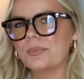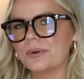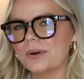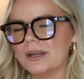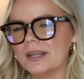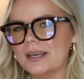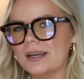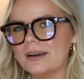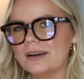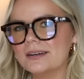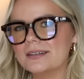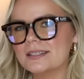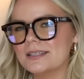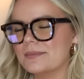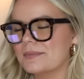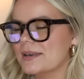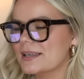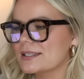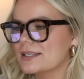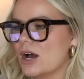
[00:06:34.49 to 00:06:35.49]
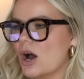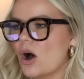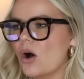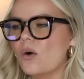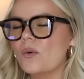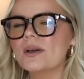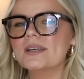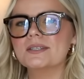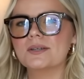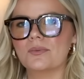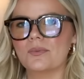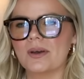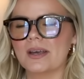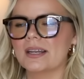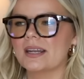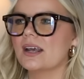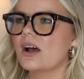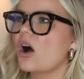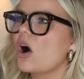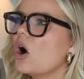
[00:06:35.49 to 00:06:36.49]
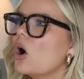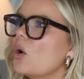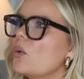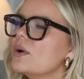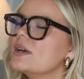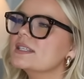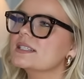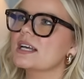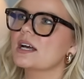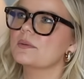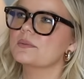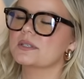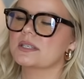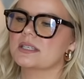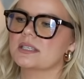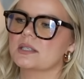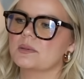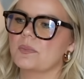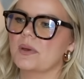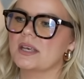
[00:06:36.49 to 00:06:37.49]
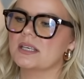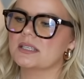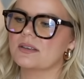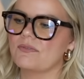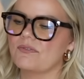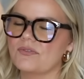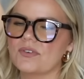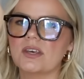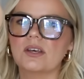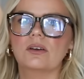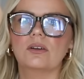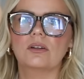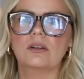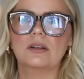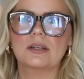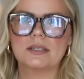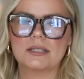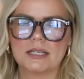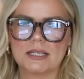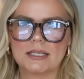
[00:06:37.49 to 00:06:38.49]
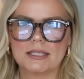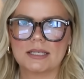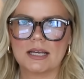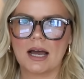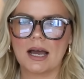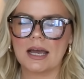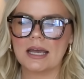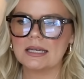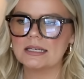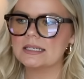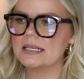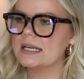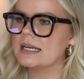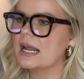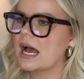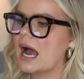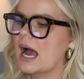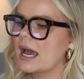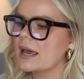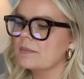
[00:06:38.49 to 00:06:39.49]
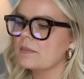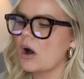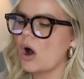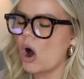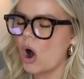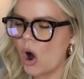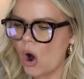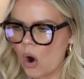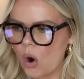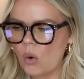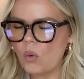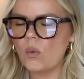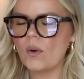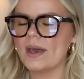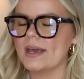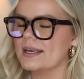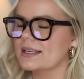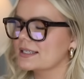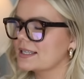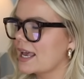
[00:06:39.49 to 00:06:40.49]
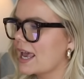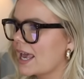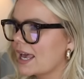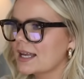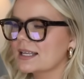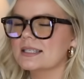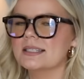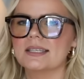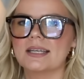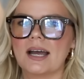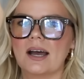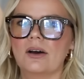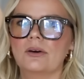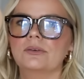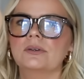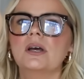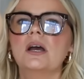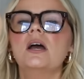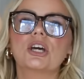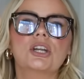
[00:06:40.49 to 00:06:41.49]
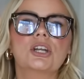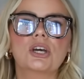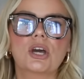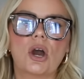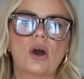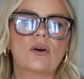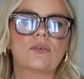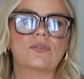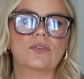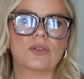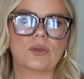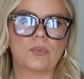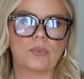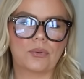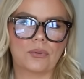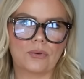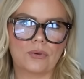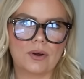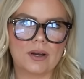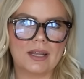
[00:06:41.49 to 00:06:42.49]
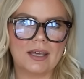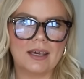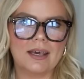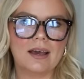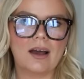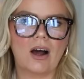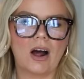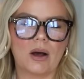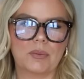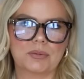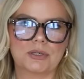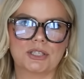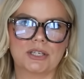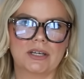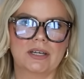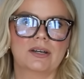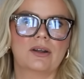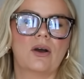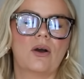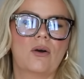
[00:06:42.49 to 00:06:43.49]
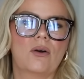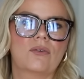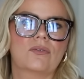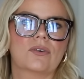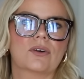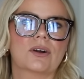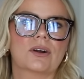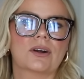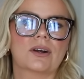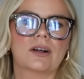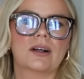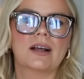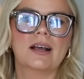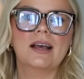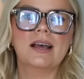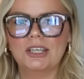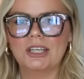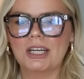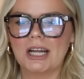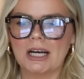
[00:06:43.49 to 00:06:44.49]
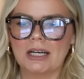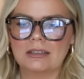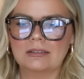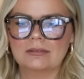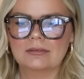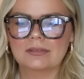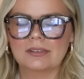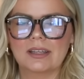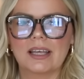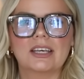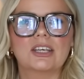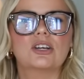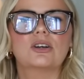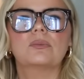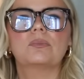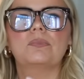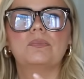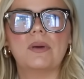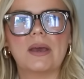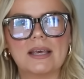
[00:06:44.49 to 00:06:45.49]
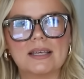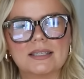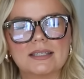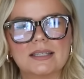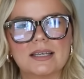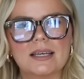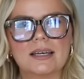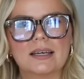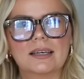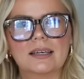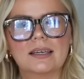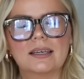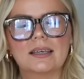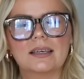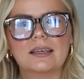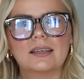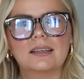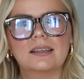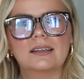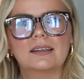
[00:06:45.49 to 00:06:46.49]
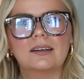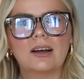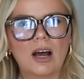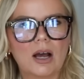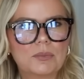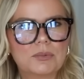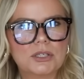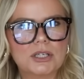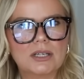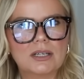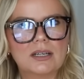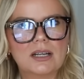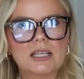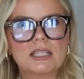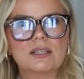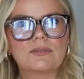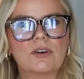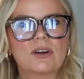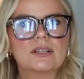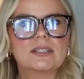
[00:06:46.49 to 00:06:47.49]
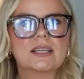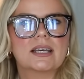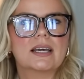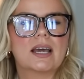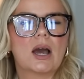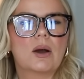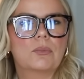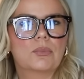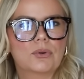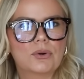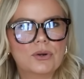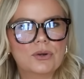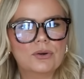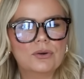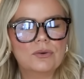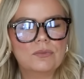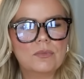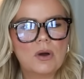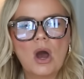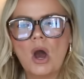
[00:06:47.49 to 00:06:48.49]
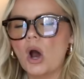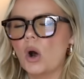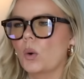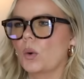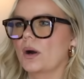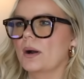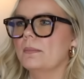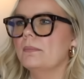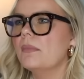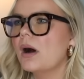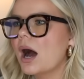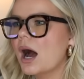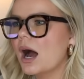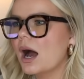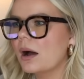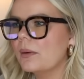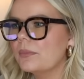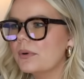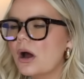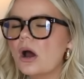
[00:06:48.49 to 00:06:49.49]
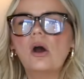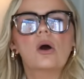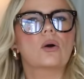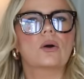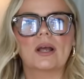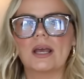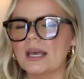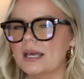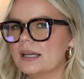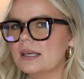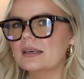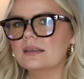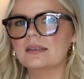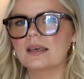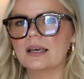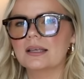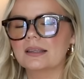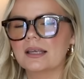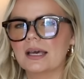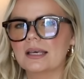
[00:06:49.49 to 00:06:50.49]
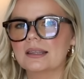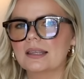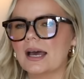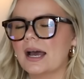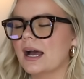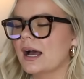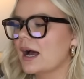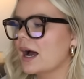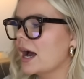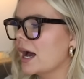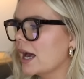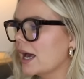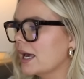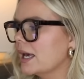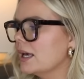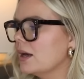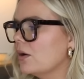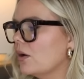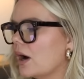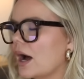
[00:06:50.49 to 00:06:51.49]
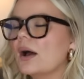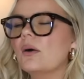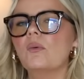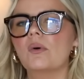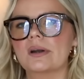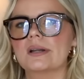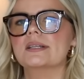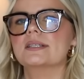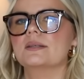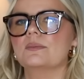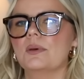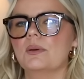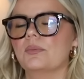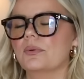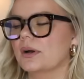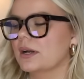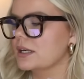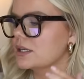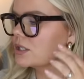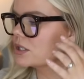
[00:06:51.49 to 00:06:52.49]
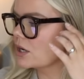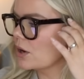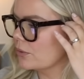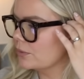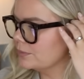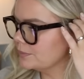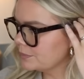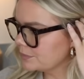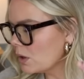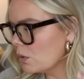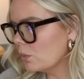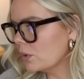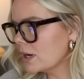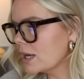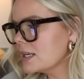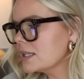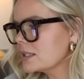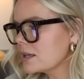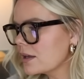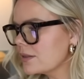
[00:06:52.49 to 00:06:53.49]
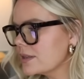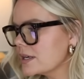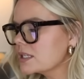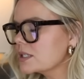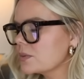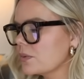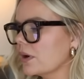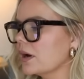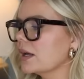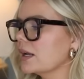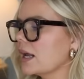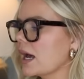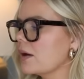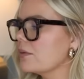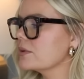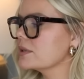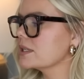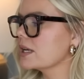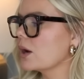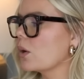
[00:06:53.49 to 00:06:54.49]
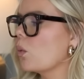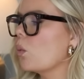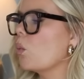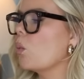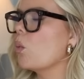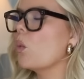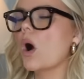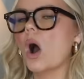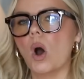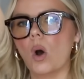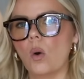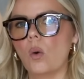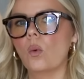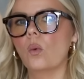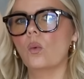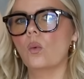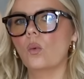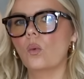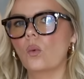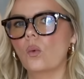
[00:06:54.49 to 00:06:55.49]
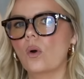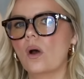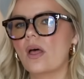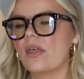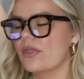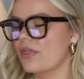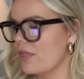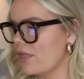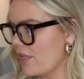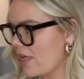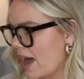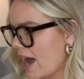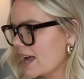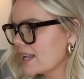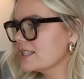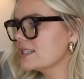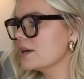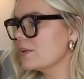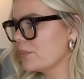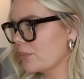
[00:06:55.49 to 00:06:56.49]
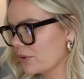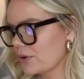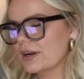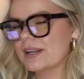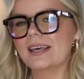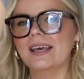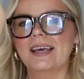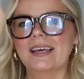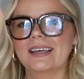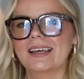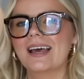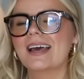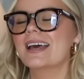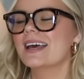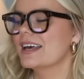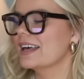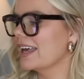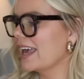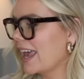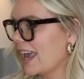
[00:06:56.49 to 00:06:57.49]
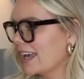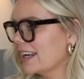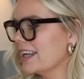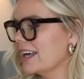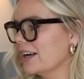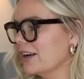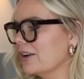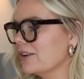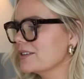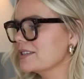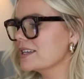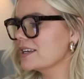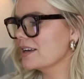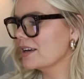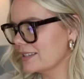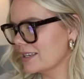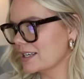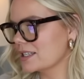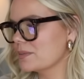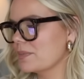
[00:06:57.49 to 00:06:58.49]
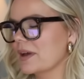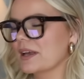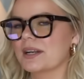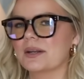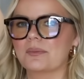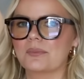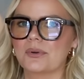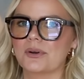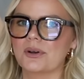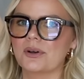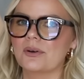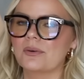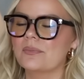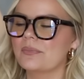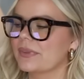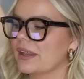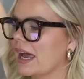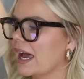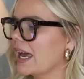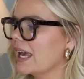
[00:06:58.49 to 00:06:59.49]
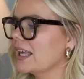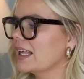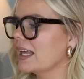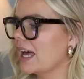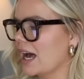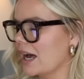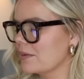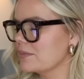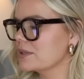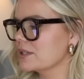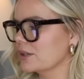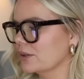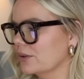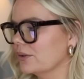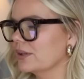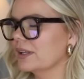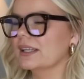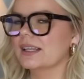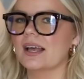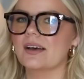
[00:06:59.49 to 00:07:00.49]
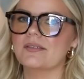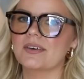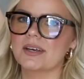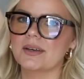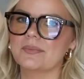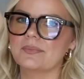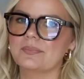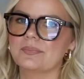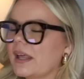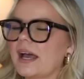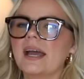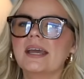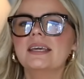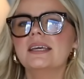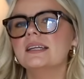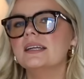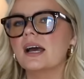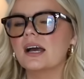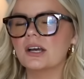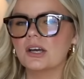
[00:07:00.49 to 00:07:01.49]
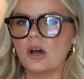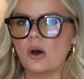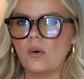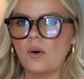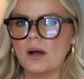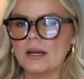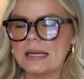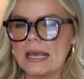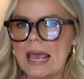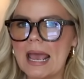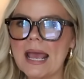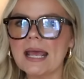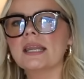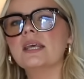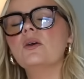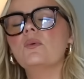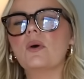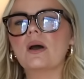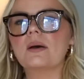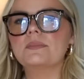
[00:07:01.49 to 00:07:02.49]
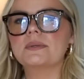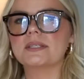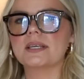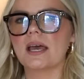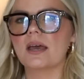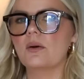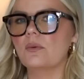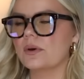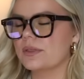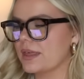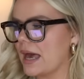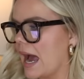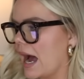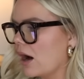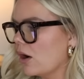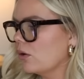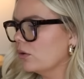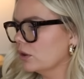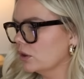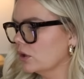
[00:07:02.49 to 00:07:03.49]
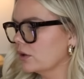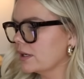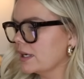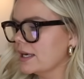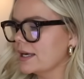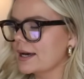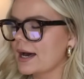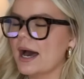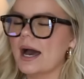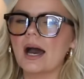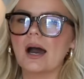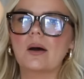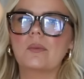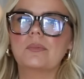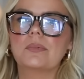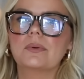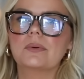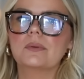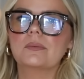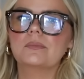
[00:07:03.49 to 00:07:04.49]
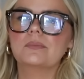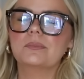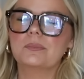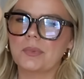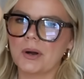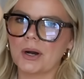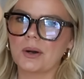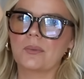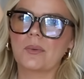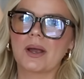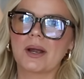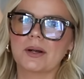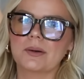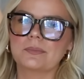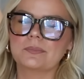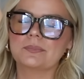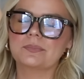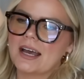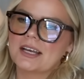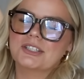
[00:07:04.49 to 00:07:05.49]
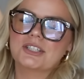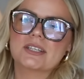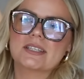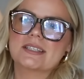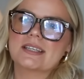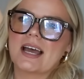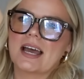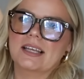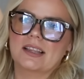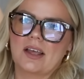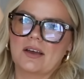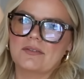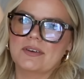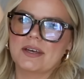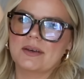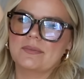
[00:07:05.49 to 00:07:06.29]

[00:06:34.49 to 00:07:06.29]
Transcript: prettier to me is always a win. It always helps the space feel designed, and I'm always, hands down, gonna go for the pretty option over, you know, like your basic option as far as like a broom or a mop or anything like that. I want it to be pretty. So when I saw this one, I was like, whoa, that's a pretty handheld dustpan and broom. I absolutely love it. I cannot go on any website without looking up barware. I love